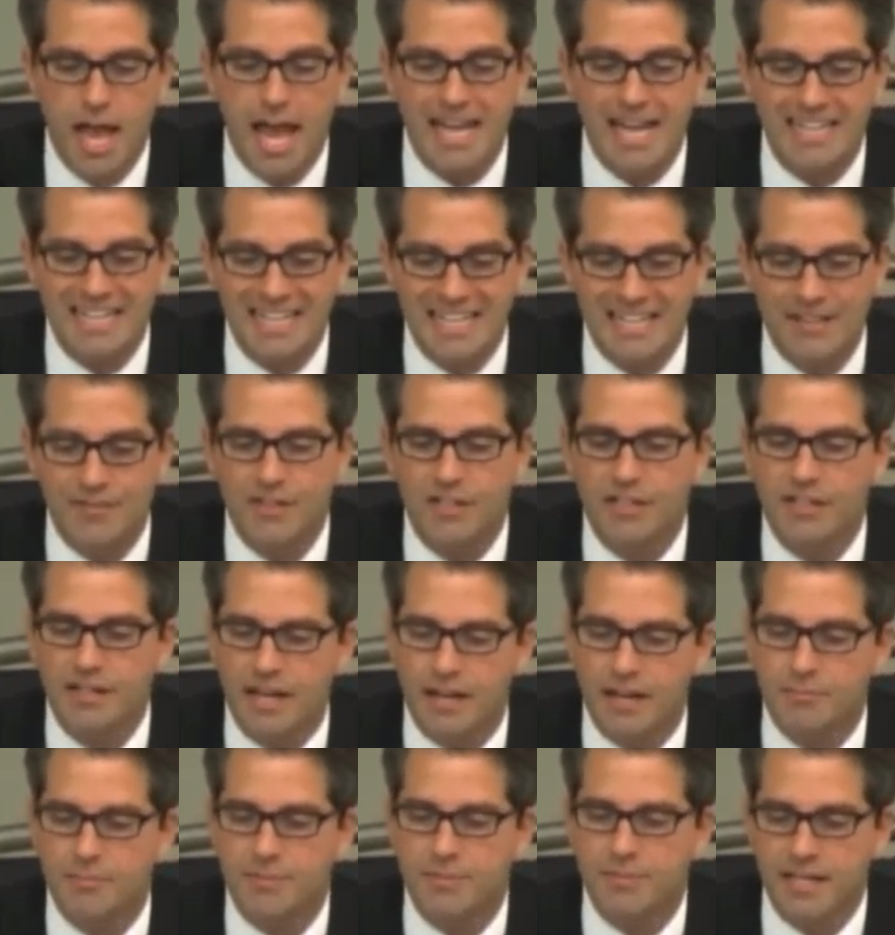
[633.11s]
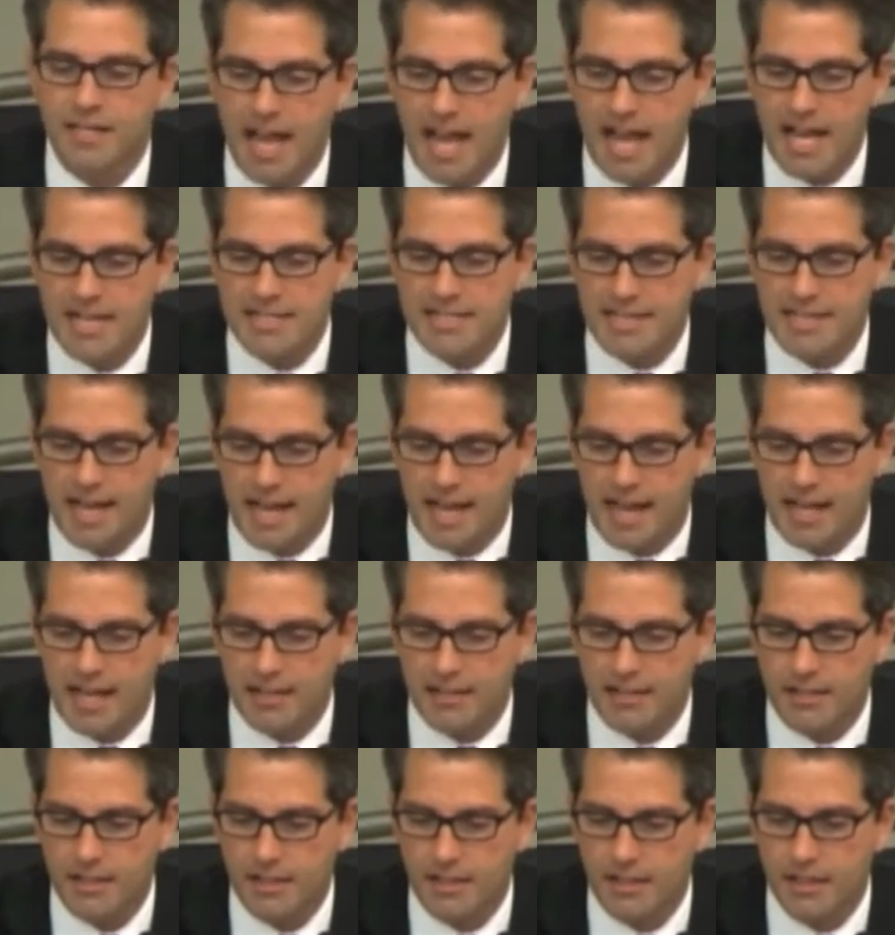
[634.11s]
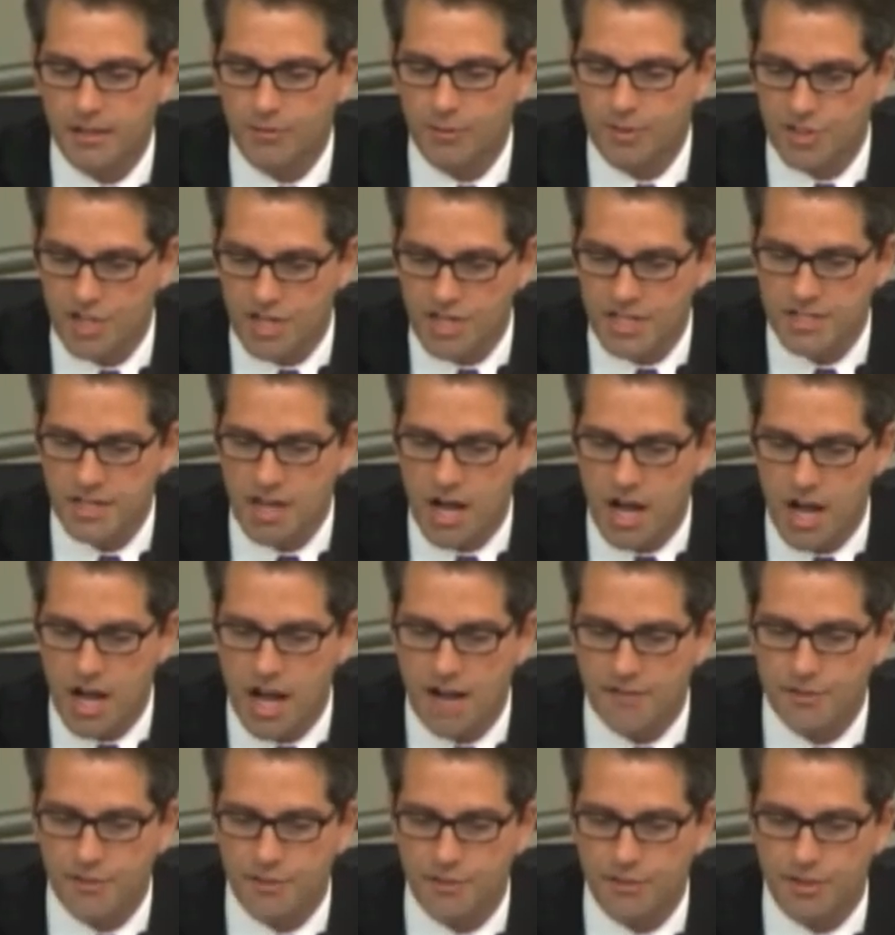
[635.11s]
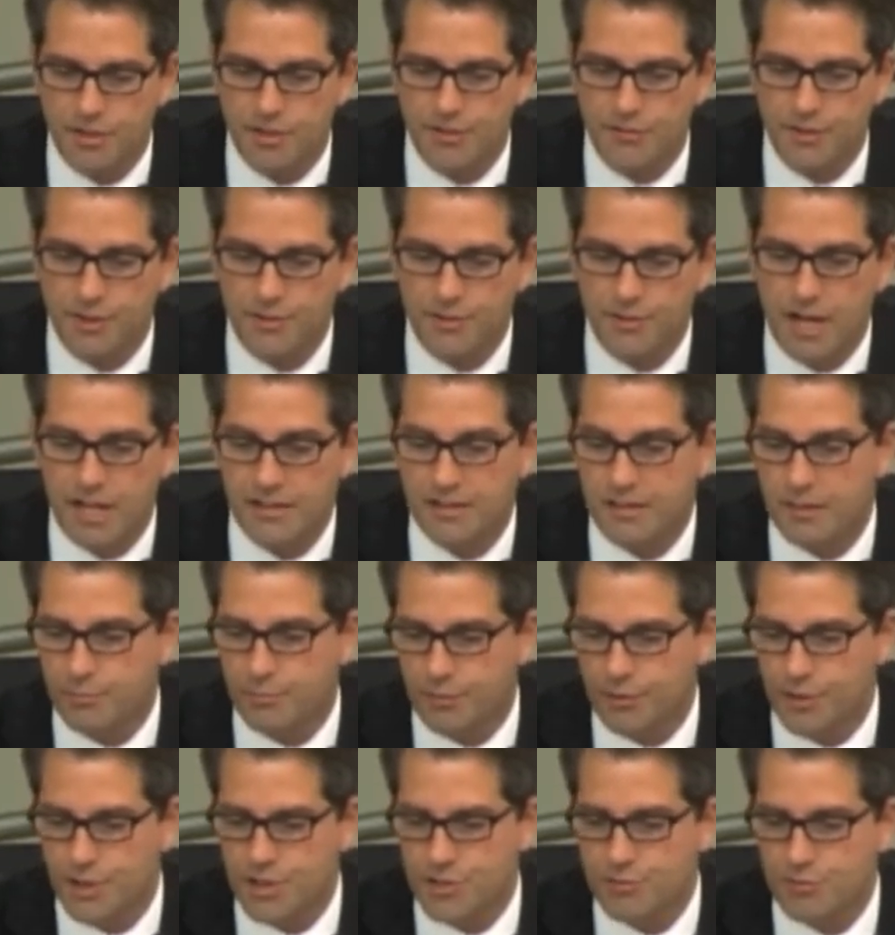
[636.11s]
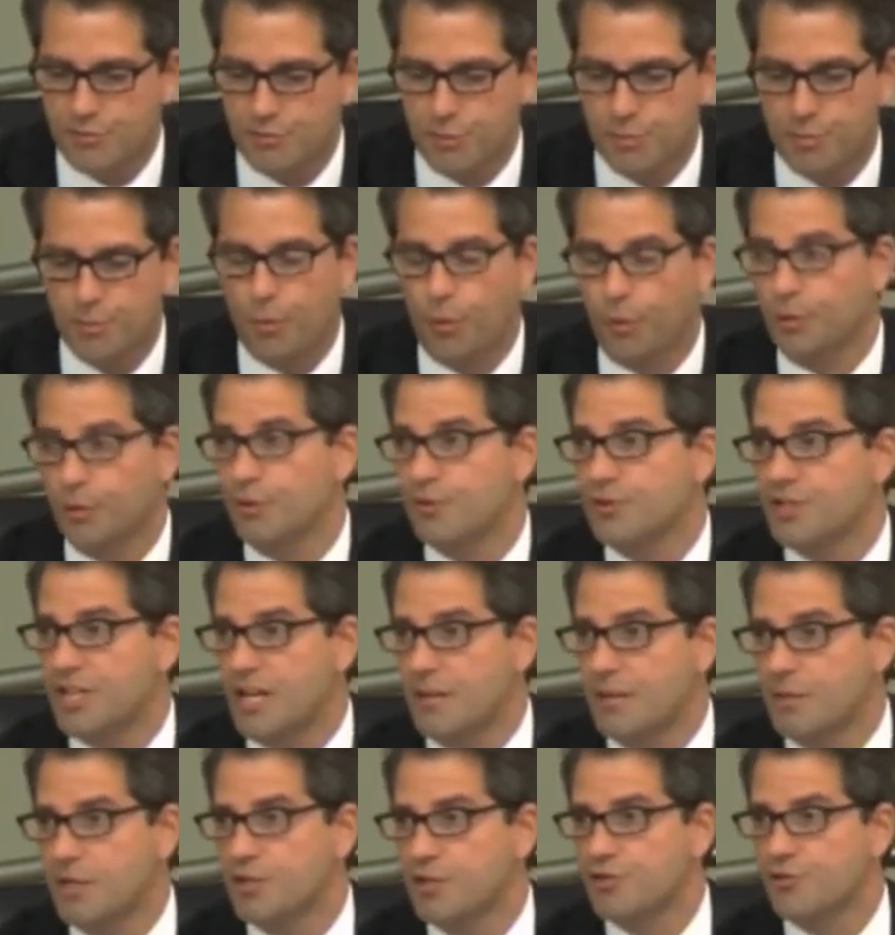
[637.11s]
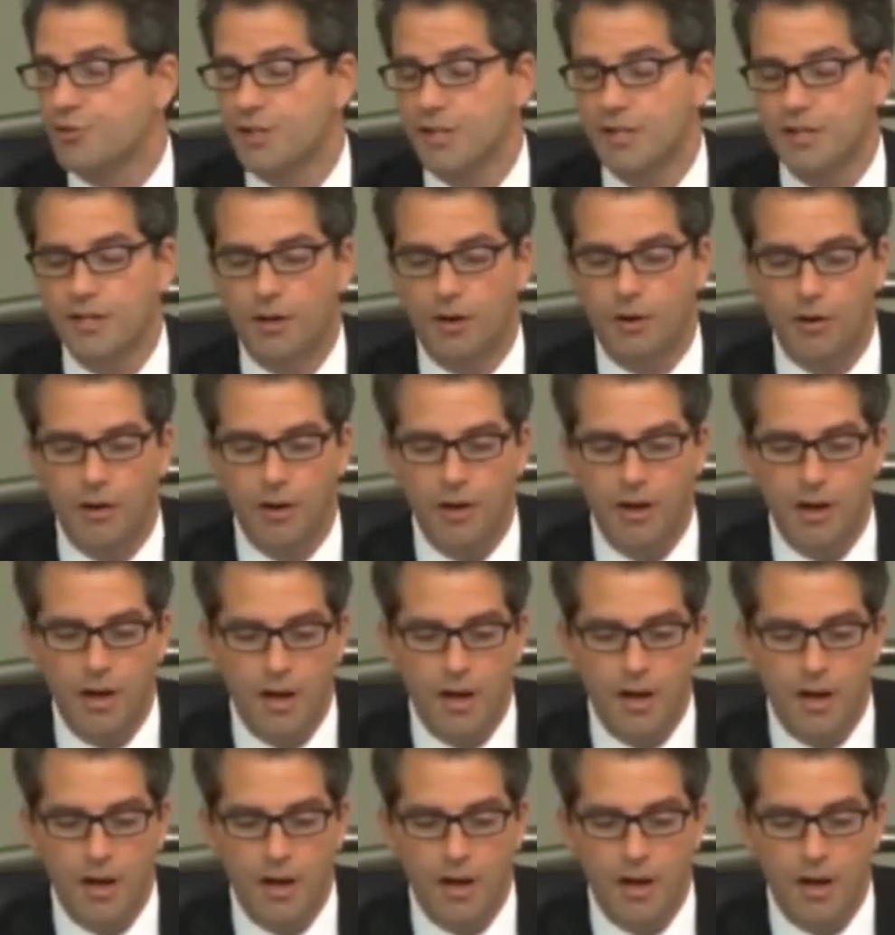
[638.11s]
and even an empty gas can, which I saw after an interview at the bridge with reporter Damian Trujillo.